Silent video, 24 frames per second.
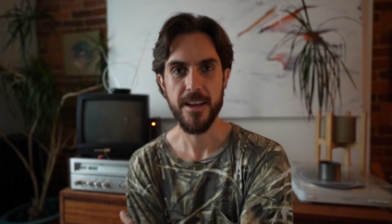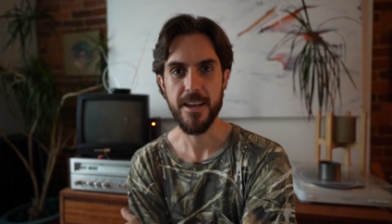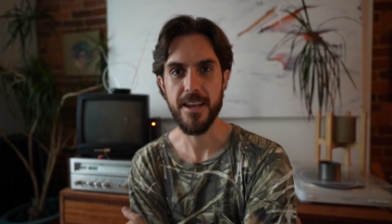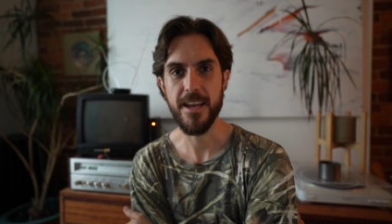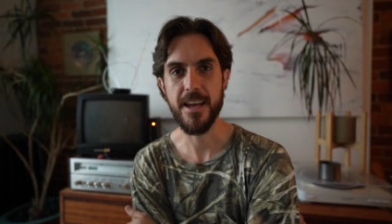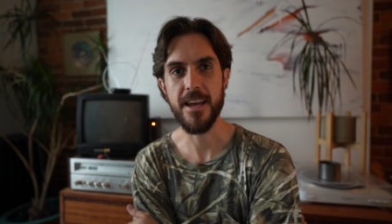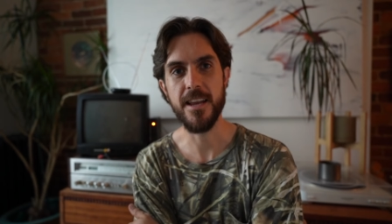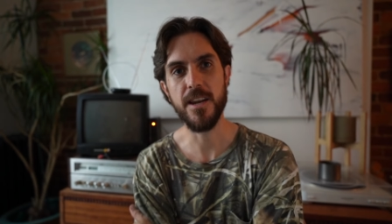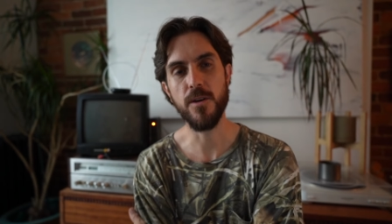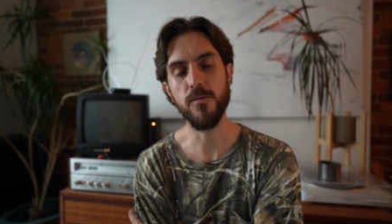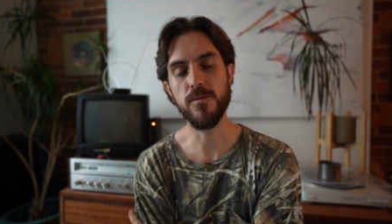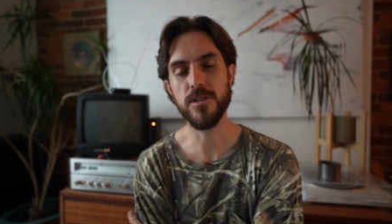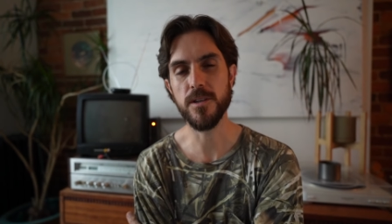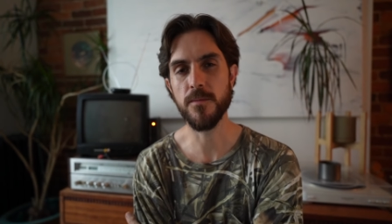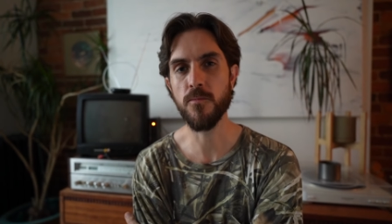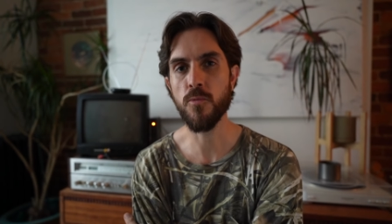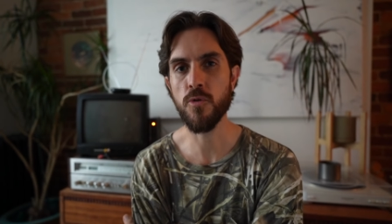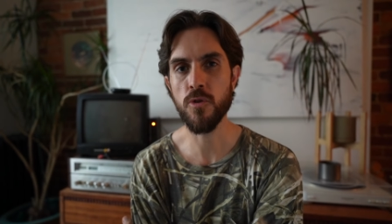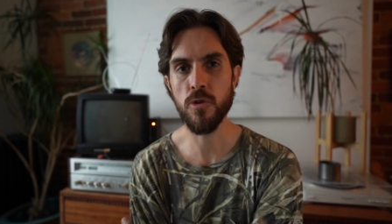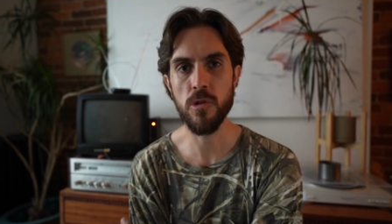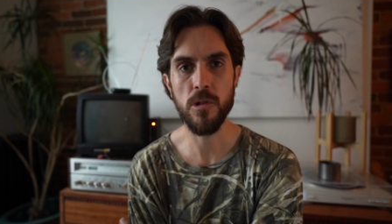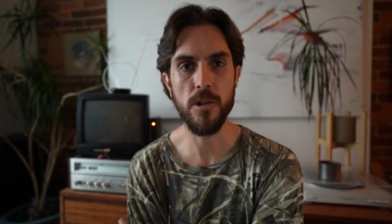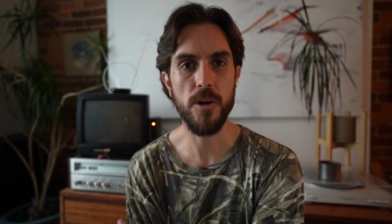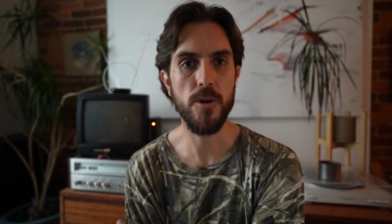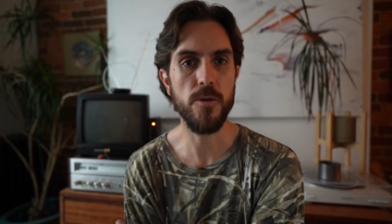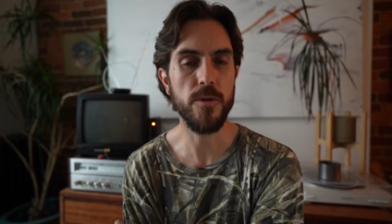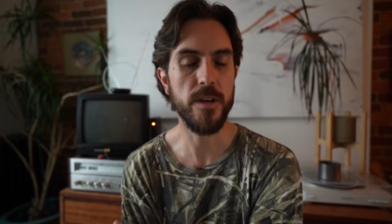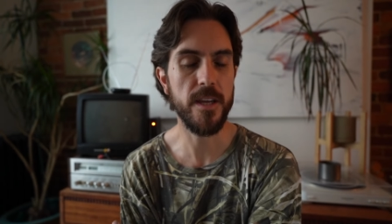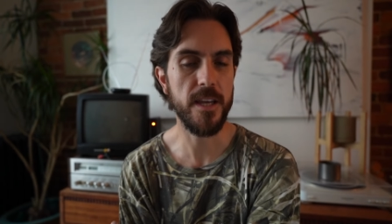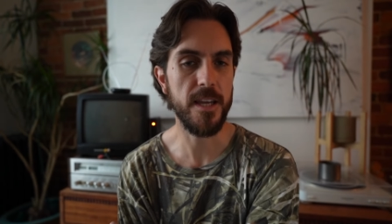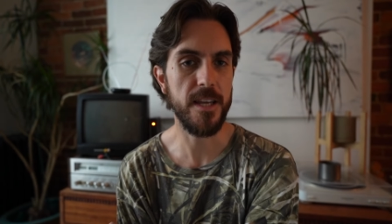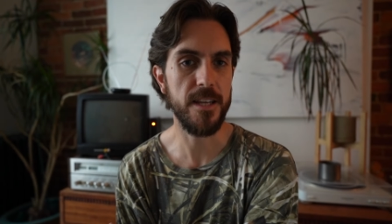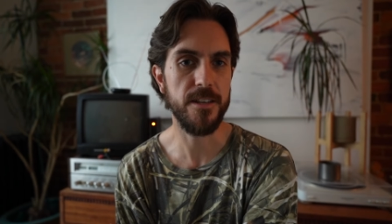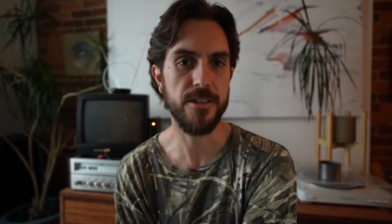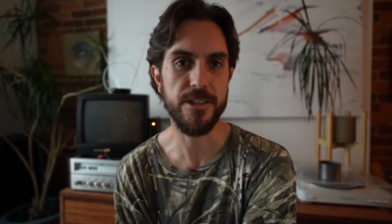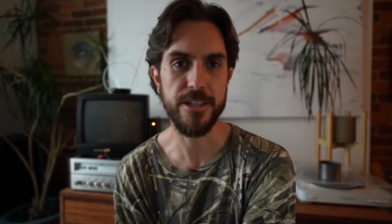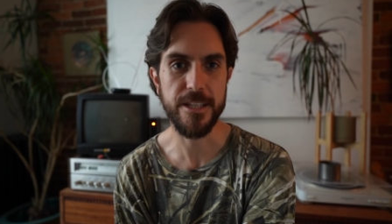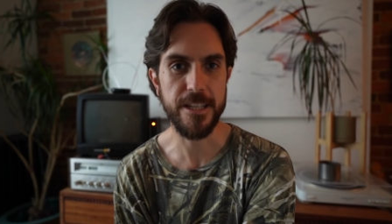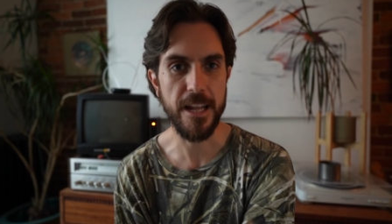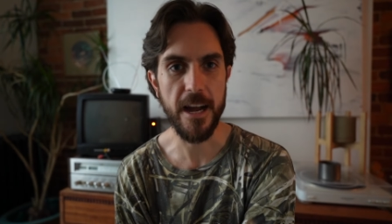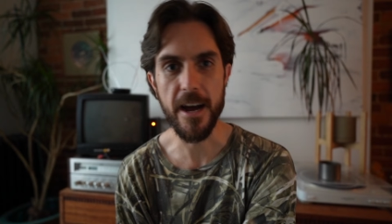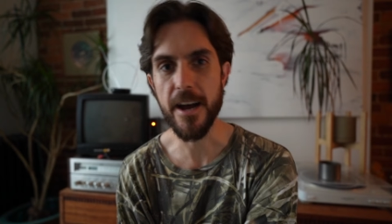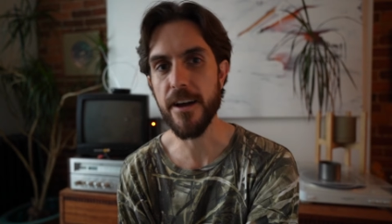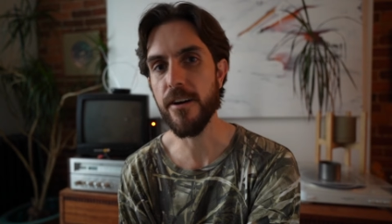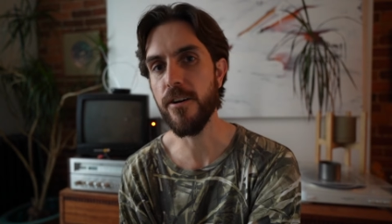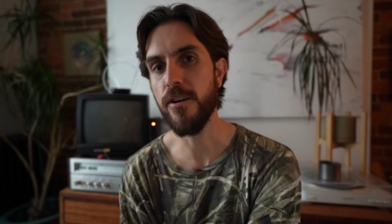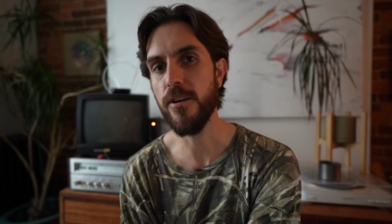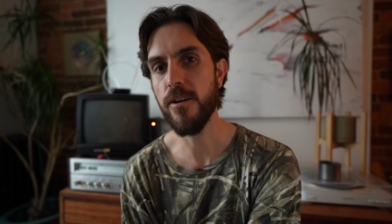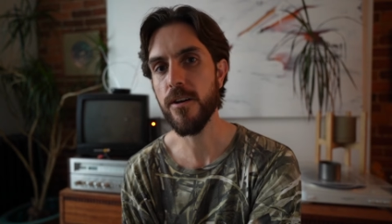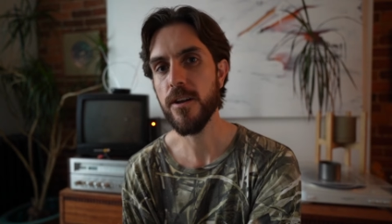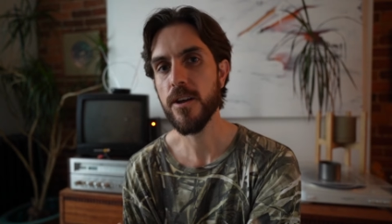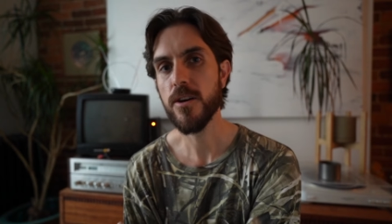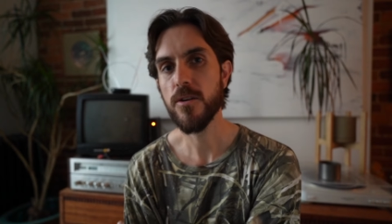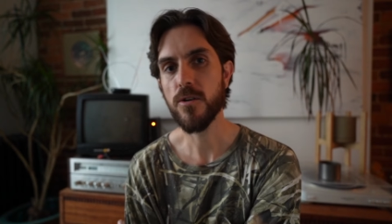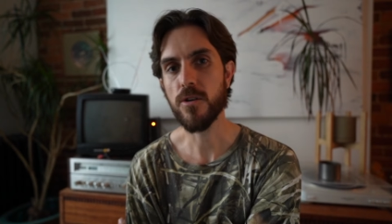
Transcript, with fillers: and it was a more low key style